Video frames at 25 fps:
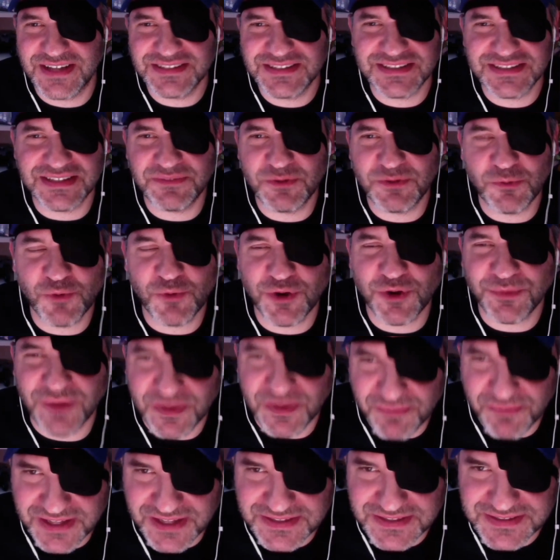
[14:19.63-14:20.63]
I still haven't worn
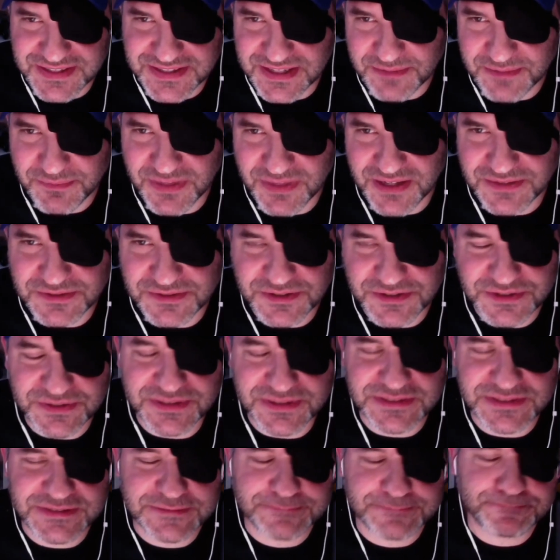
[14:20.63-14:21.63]
my Manscaped boxer
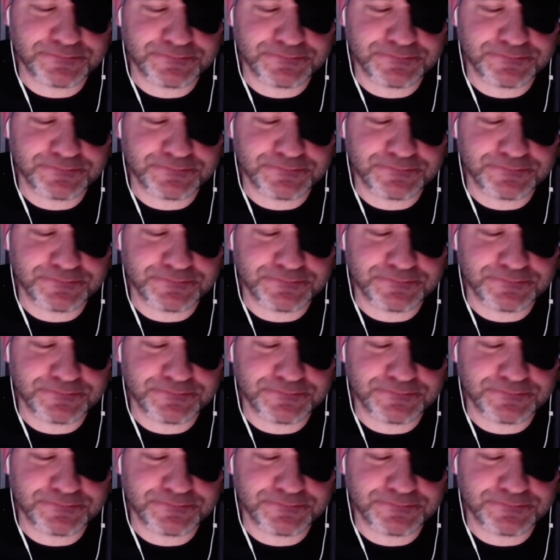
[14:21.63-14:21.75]
shorts.